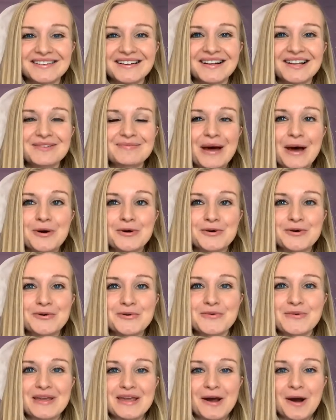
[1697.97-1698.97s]
all about
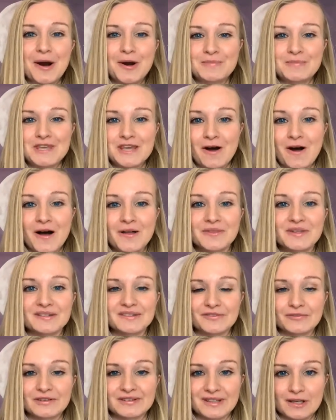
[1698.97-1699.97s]
who we are beyond
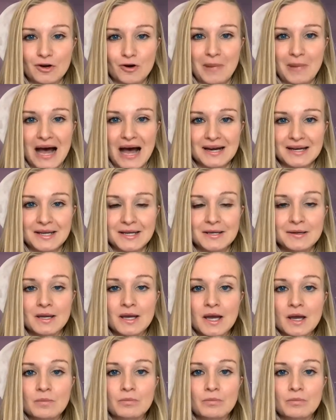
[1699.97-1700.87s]
this physical body,